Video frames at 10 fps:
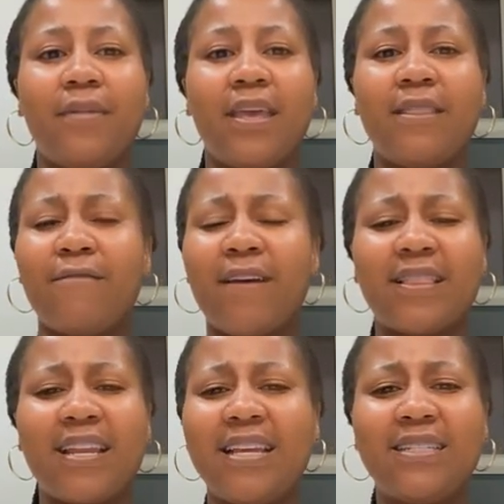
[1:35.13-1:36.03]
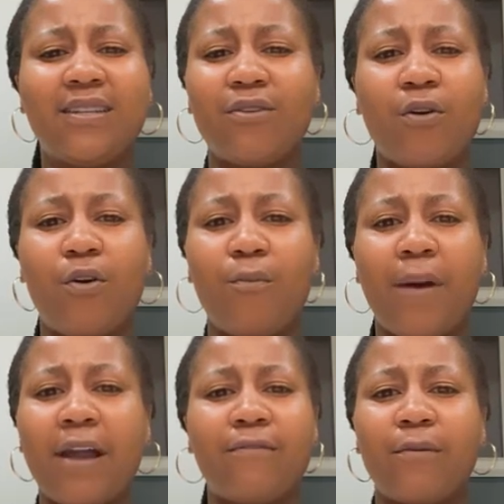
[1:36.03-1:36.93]
in the fact that he didn't hold
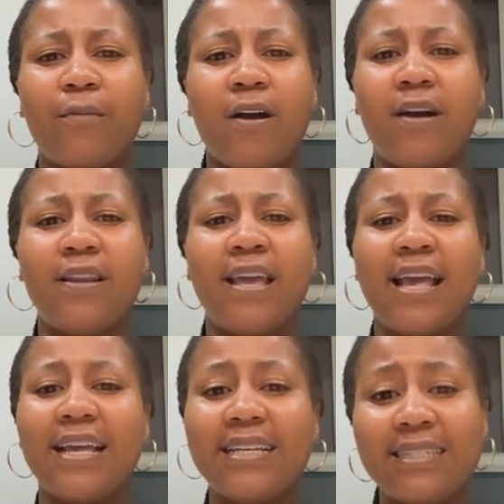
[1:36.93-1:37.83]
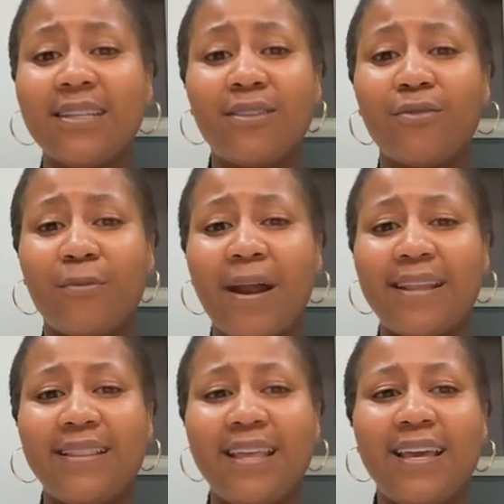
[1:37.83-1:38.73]
back from God. He did the
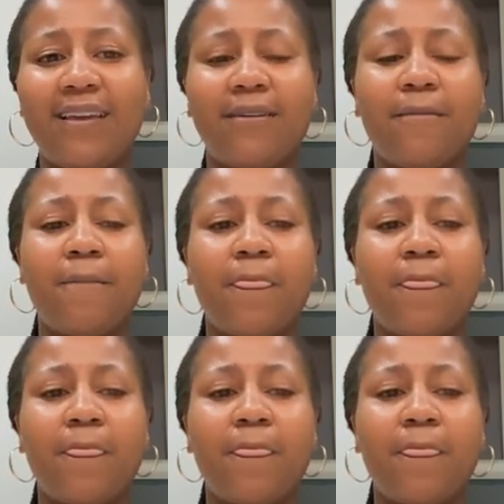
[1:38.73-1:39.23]
right thing.